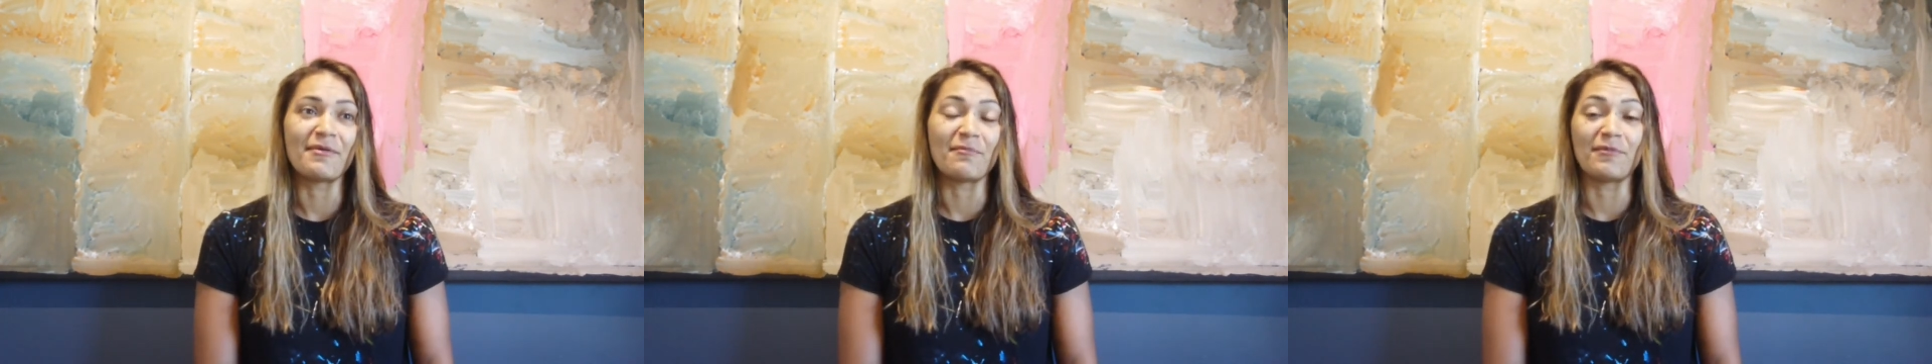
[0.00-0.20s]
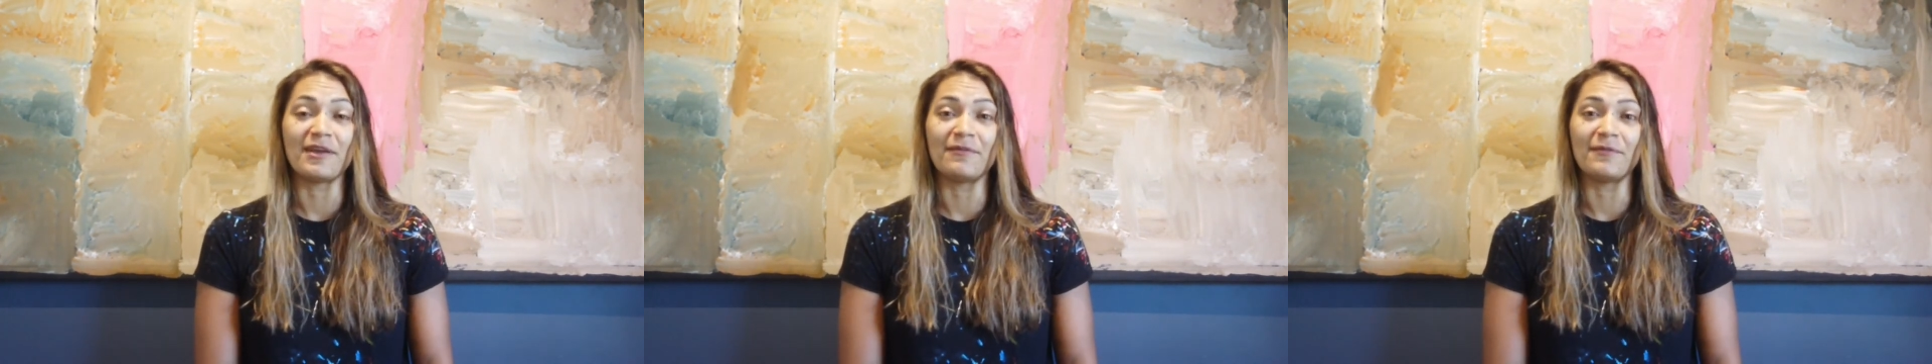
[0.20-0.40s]

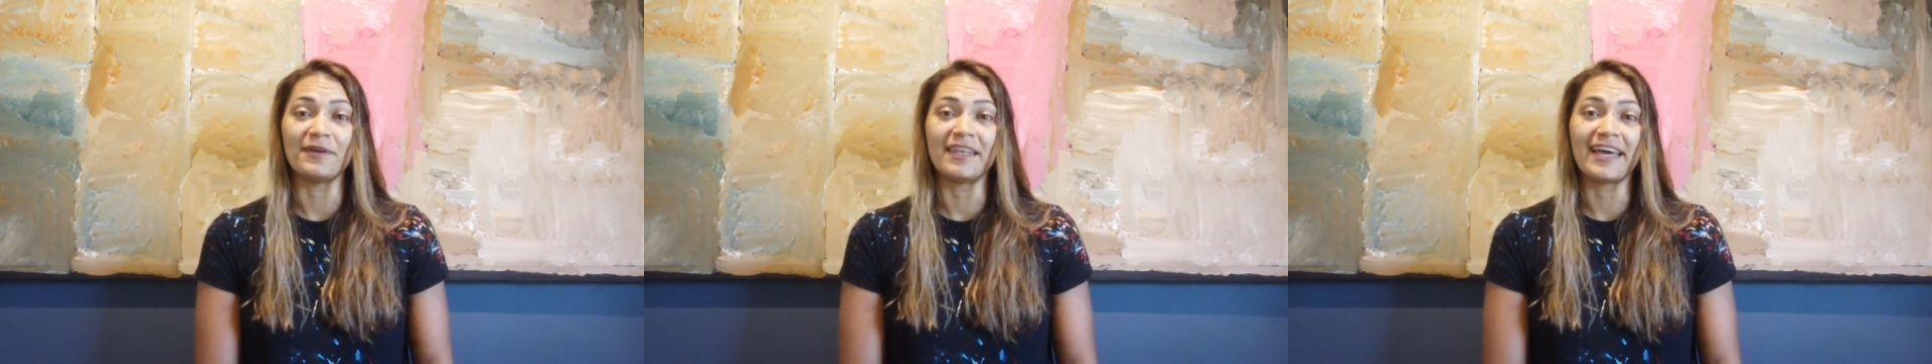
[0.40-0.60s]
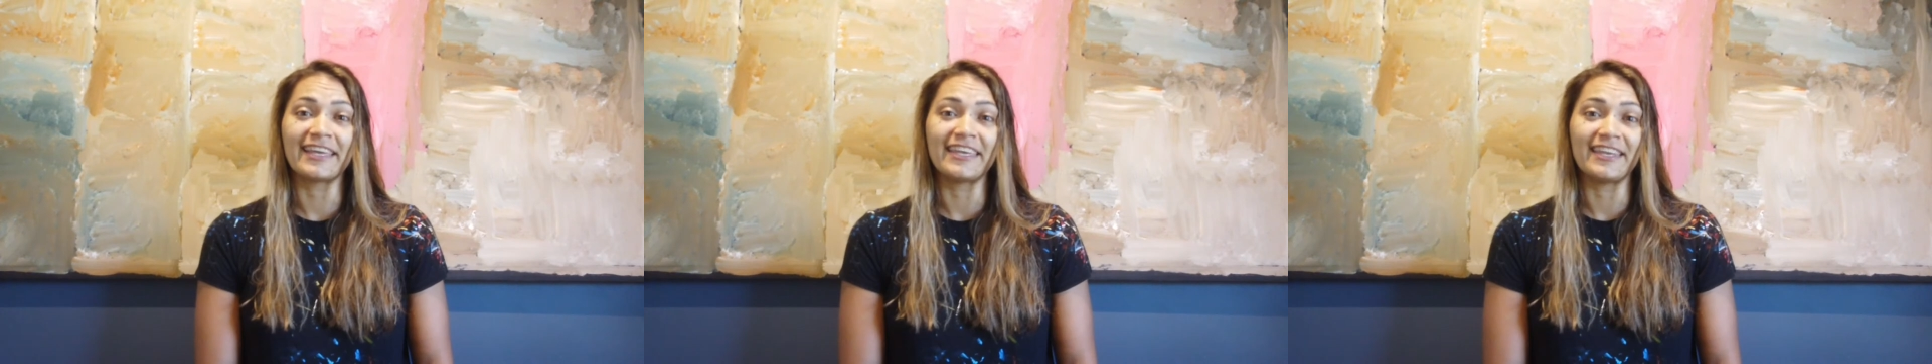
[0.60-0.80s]
when we were
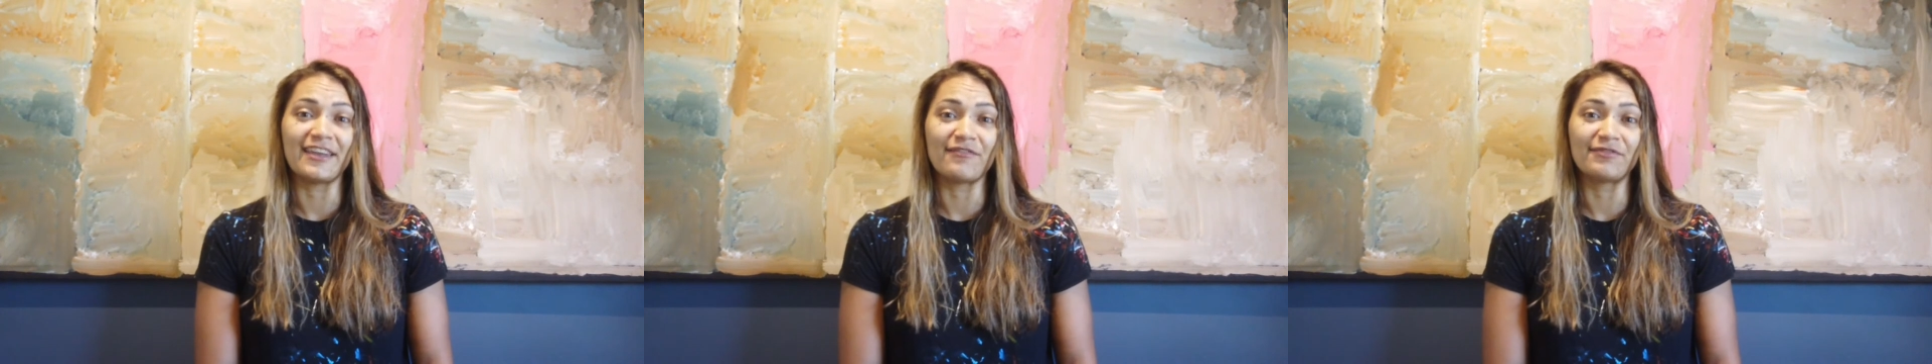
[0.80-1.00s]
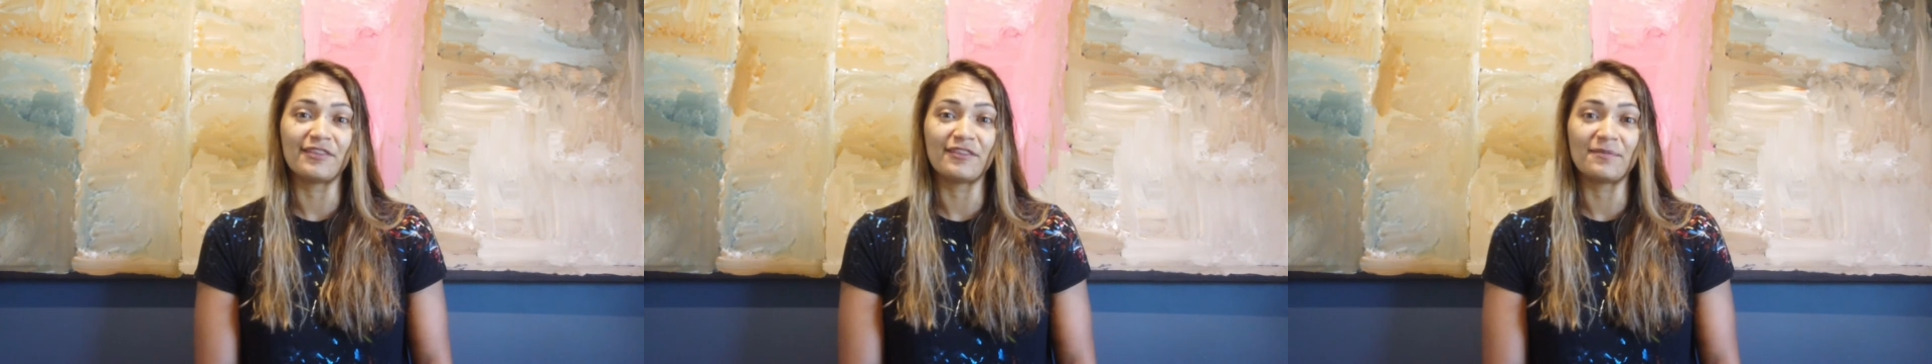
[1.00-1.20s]
lucky
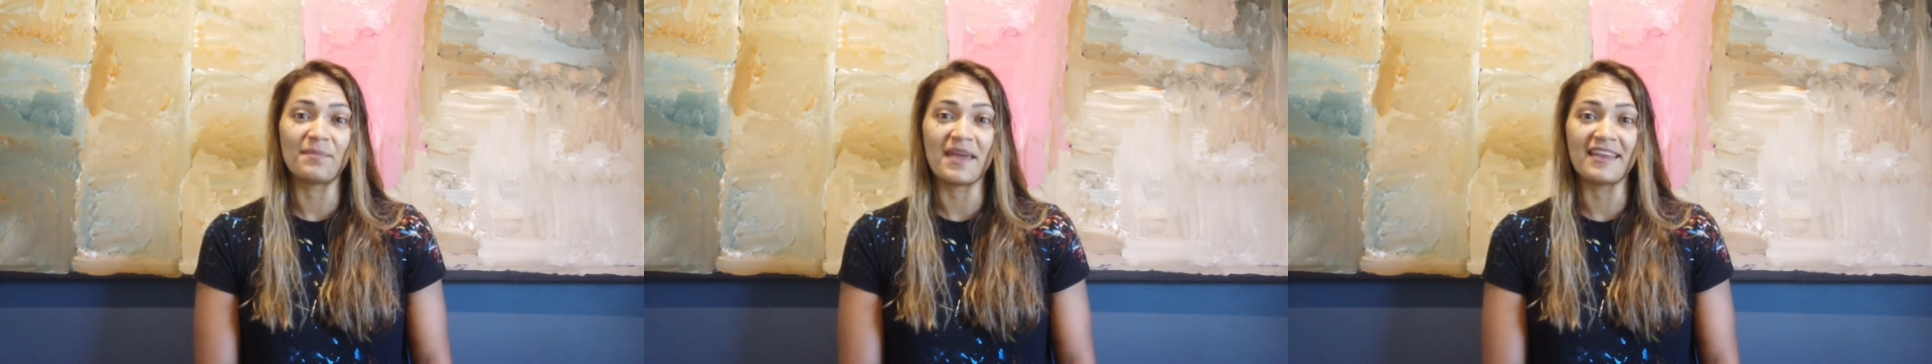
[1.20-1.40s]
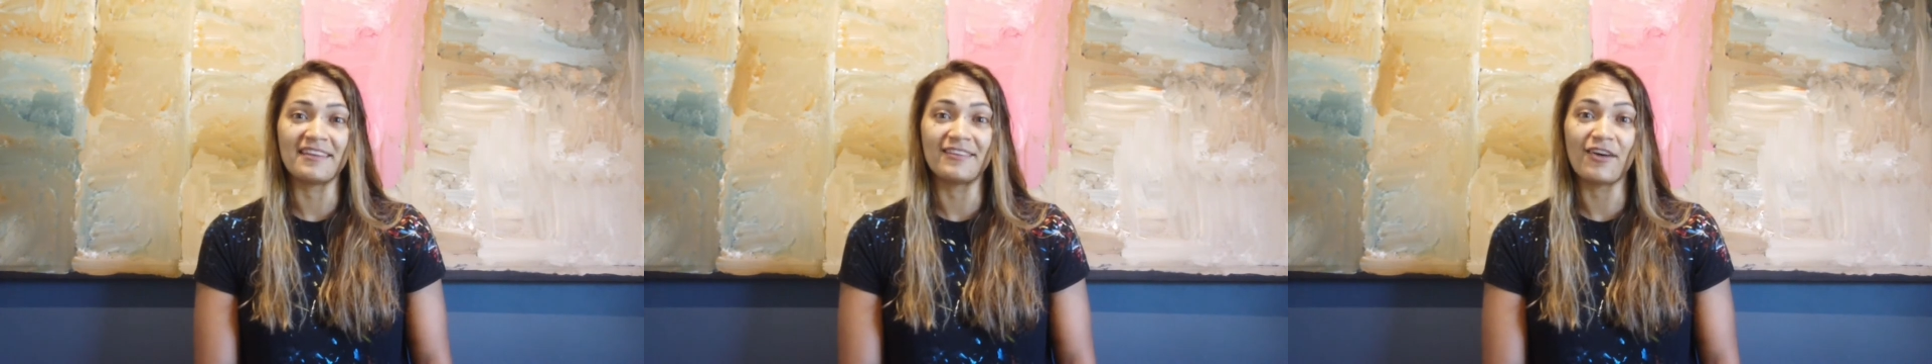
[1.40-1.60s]
enough to
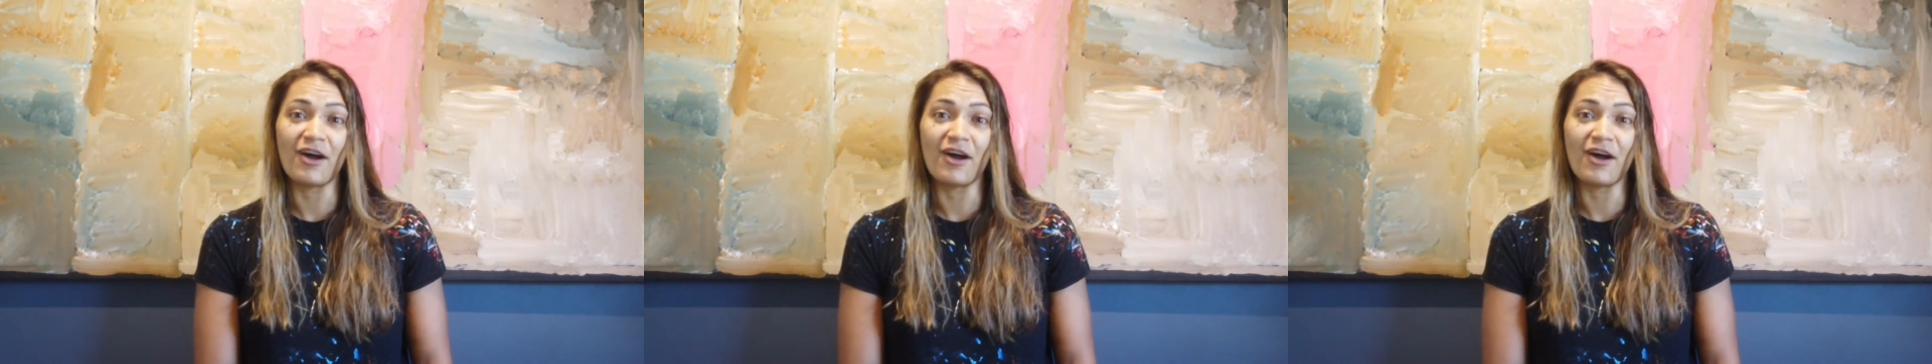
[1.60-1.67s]
spend